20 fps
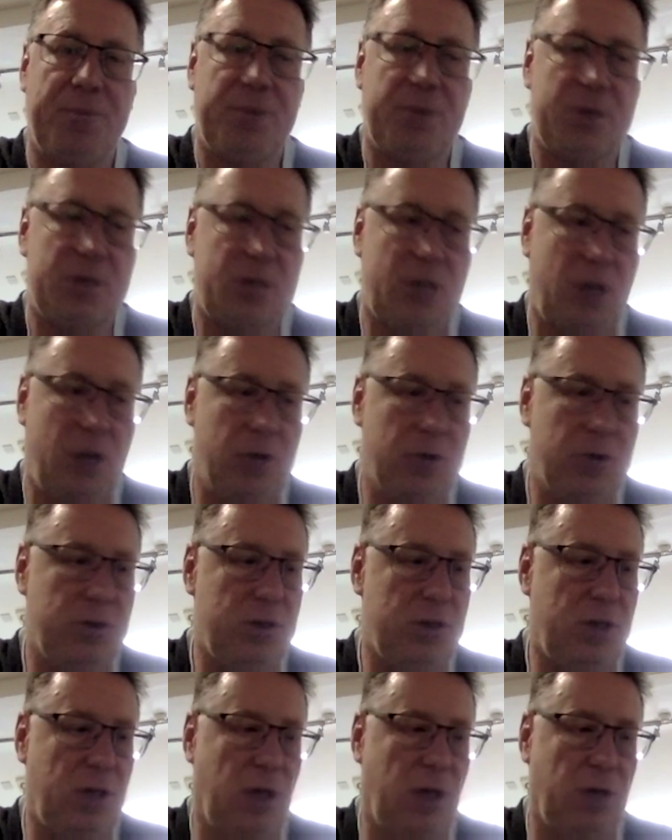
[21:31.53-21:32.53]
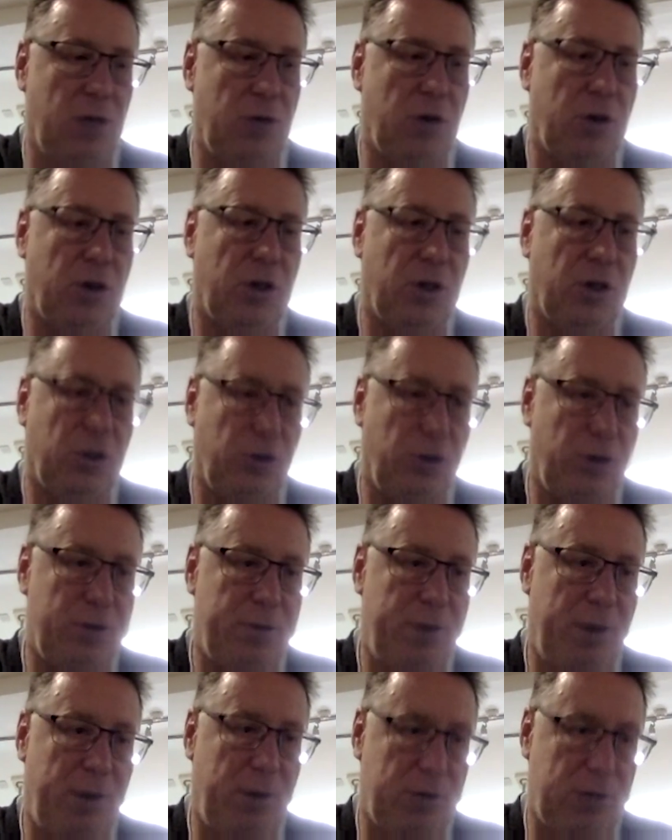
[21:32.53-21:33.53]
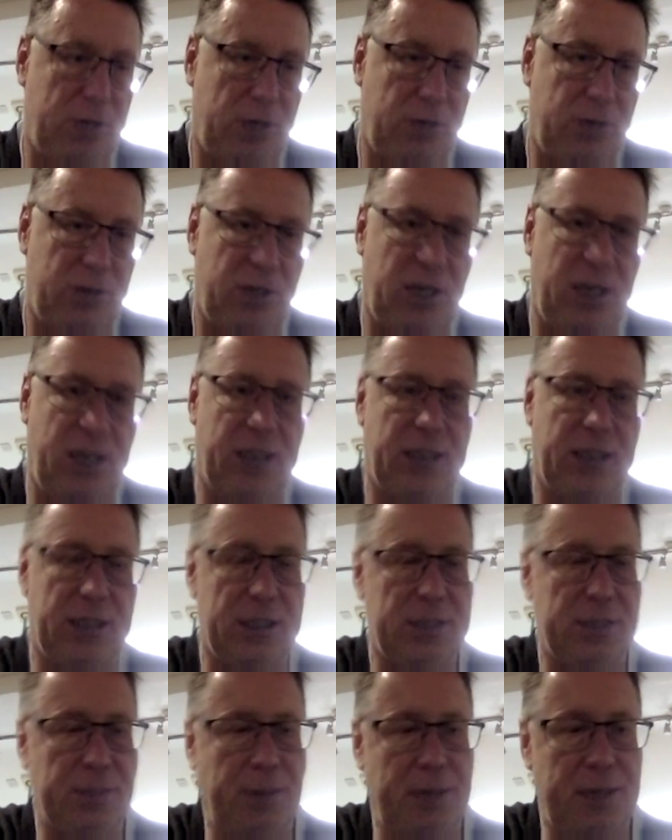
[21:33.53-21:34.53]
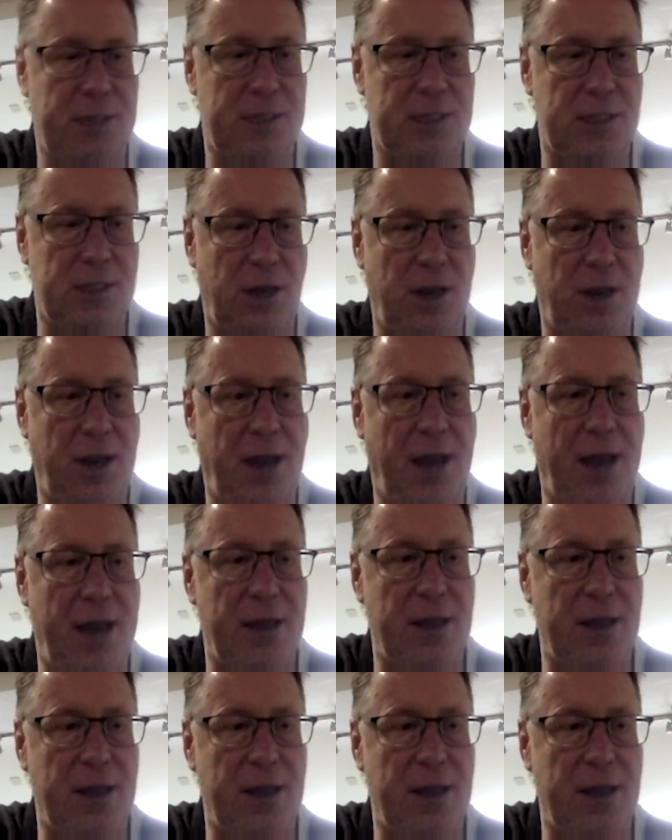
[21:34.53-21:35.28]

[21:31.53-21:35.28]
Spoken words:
So, look at Greenbelt associations, places like that.